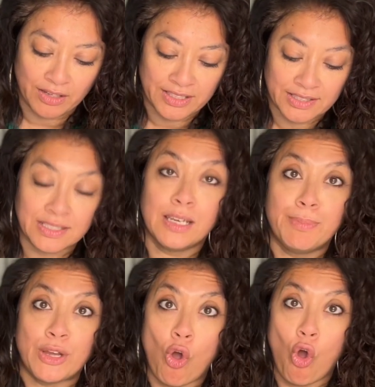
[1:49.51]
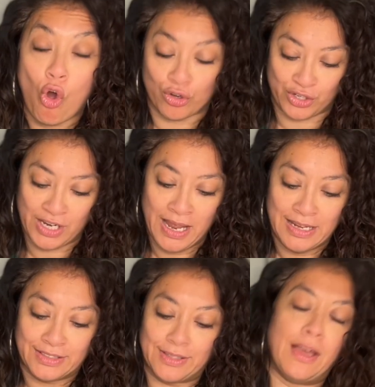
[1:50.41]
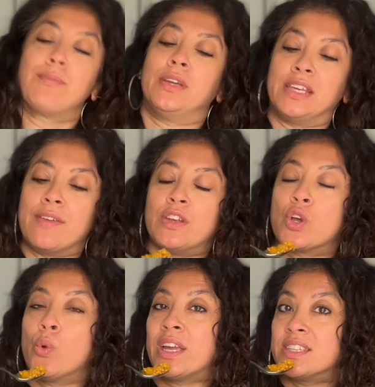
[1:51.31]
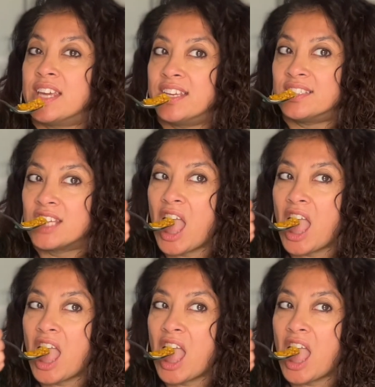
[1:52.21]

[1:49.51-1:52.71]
It's still a bit hot, so I'm going to give it a quick taste.